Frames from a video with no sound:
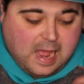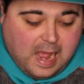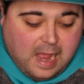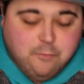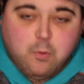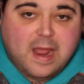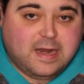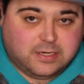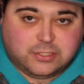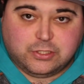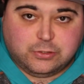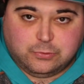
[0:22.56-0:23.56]
I
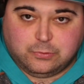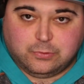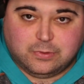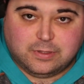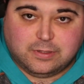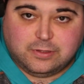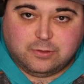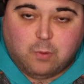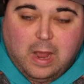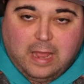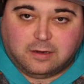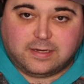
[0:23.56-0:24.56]
went to the
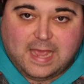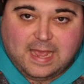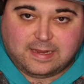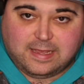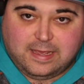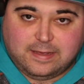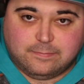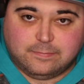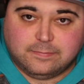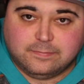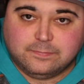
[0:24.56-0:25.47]
Wildcat game,